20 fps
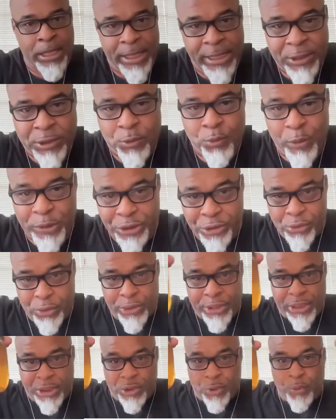This is what you
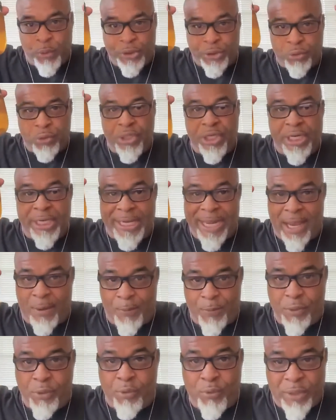this is what you're looking
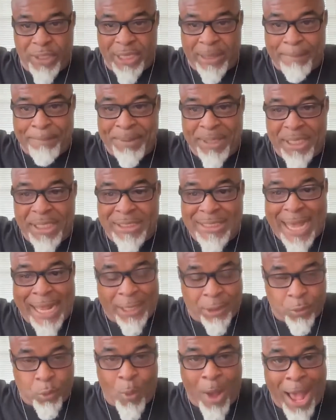at when you get bees
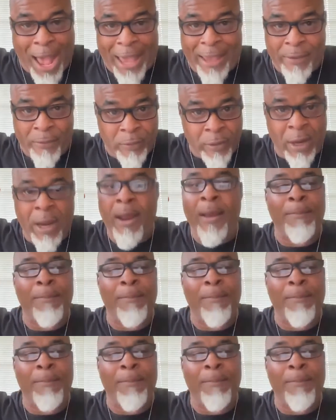out of the wild.